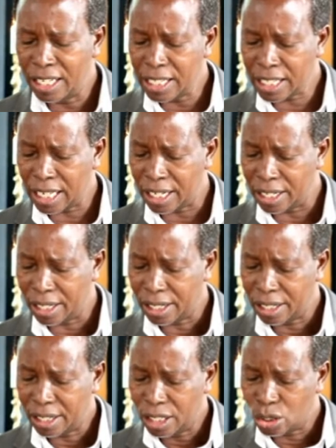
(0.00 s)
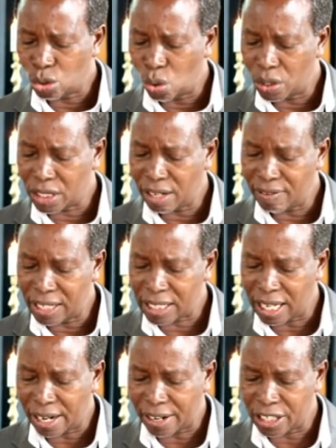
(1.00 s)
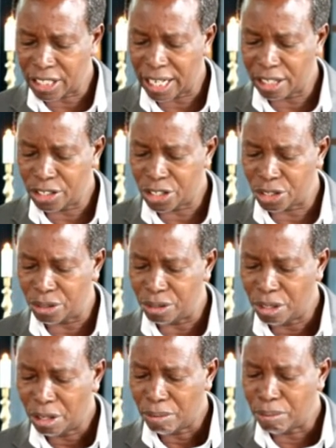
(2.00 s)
Listen to whatever Sarah tells you,